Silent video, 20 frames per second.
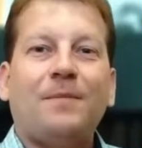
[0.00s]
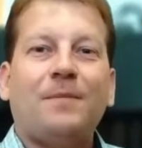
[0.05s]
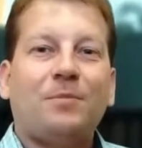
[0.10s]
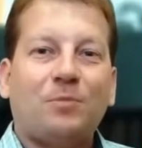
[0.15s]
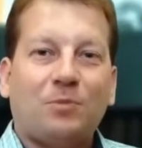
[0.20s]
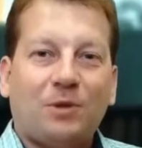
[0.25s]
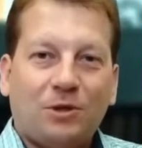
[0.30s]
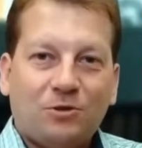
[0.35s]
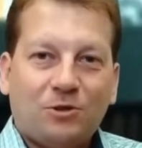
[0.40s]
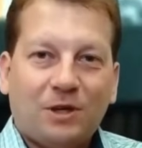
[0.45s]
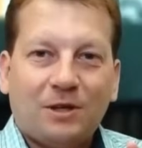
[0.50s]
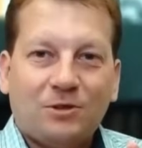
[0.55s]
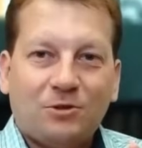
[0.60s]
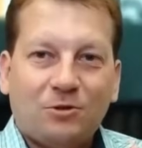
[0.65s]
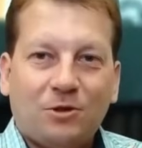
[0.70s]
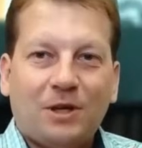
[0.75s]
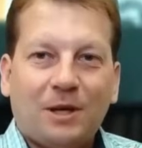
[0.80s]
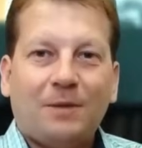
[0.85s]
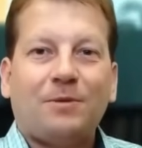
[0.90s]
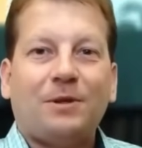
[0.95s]
We try to
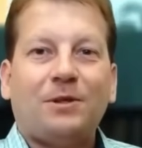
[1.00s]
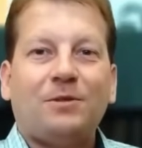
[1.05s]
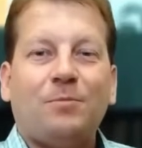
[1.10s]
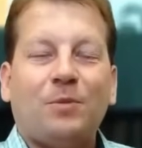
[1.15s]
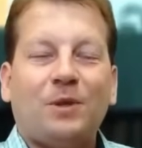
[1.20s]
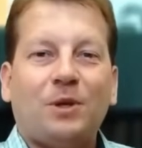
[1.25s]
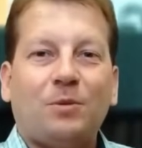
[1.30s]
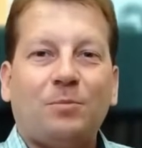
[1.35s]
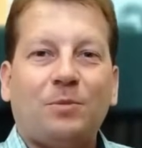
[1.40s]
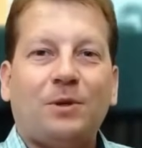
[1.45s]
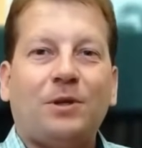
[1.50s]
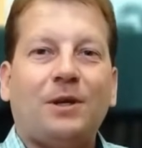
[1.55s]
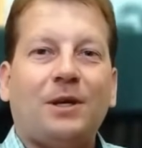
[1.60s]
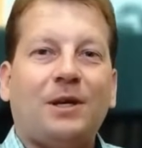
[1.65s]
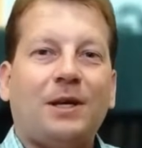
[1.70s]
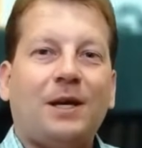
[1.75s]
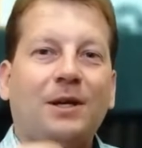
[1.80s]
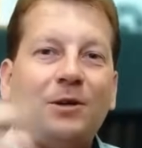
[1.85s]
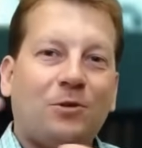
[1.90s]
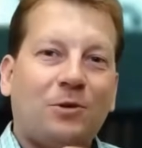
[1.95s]
grab this ball, but the
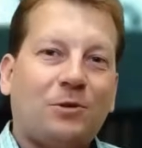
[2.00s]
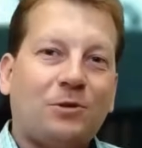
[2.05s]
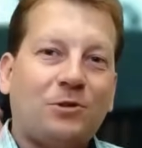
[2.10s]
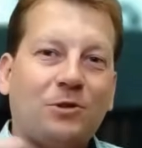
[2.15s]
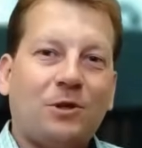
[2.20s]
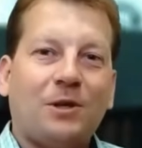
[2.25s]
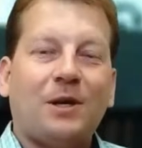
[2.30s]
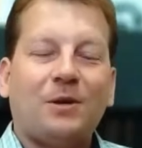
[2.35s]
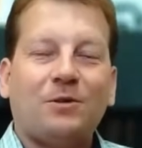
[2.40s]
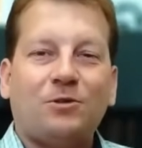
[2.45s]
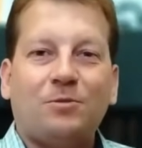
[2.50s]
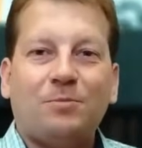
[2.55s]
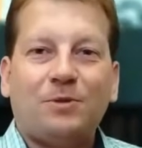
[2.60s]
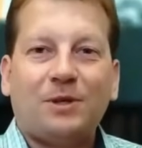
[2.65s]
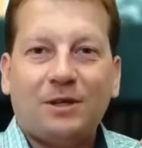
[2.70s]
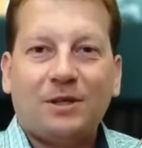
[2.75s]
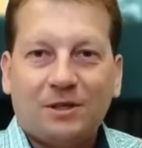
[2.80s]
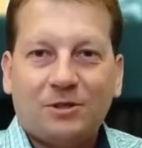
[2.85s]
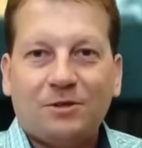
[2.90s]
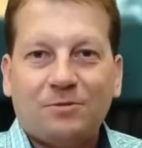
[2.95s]
electrons turn out to be
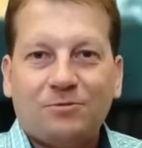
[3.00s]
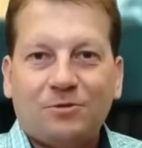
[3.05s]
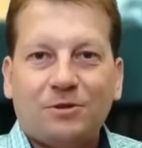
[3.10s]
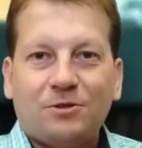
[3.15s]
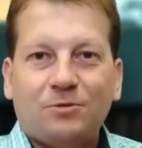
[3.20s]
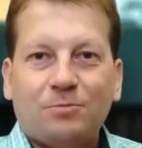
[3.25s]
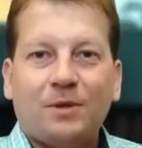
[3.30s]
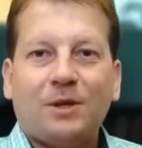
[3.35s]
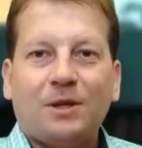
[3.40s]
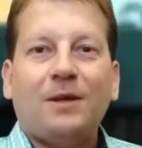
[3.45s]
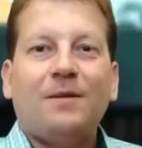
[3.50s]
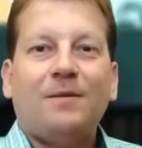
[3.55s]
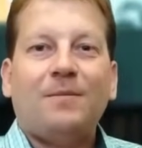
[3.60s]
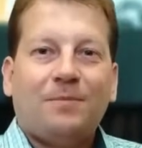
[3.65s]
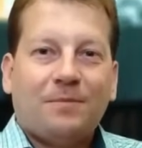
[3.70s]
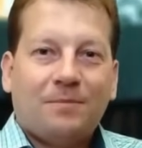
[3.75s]
in a different spot.